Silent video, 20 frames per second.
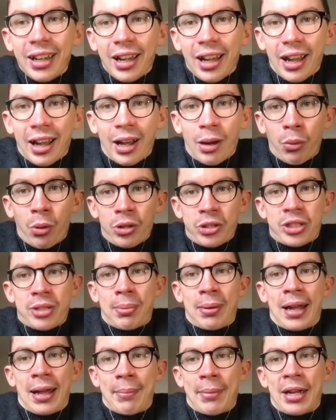What's the
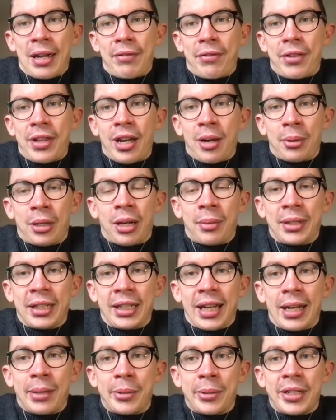plan, mate, for the upcoming
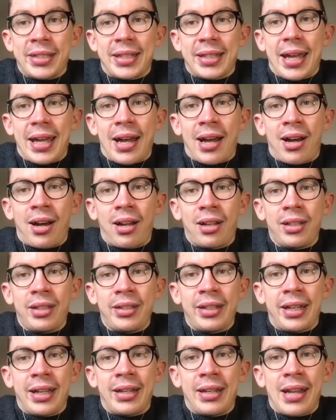game weeks? Get Haaland
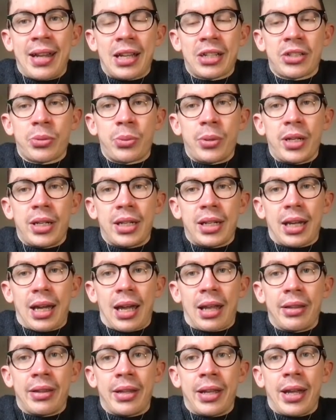in next week,
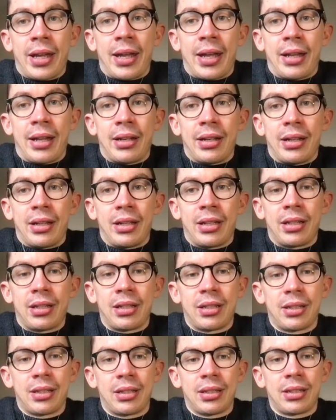and then
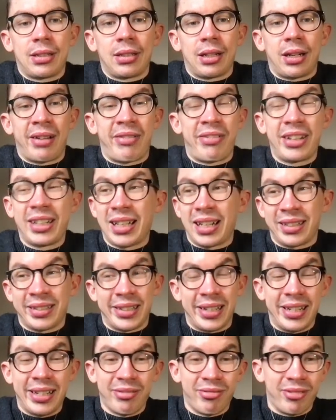I think that's
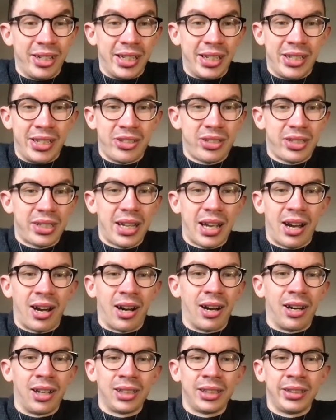it, really. Just get
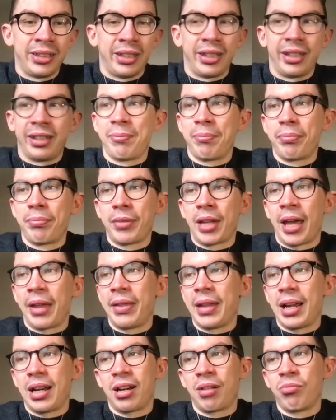Haaland in. And
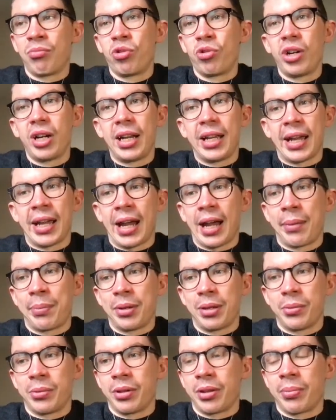then I'm really
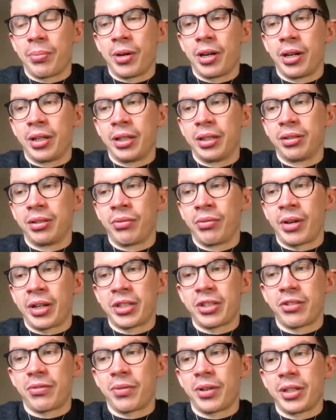happy with the
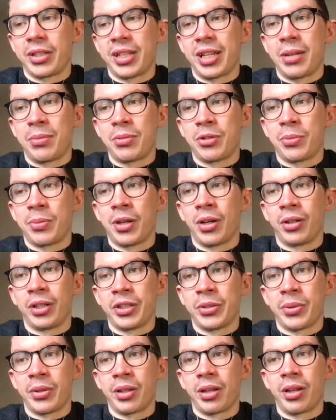rest of my team, to be
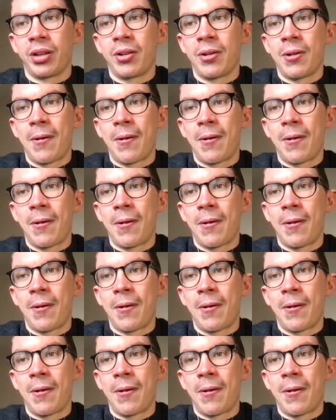honest with you.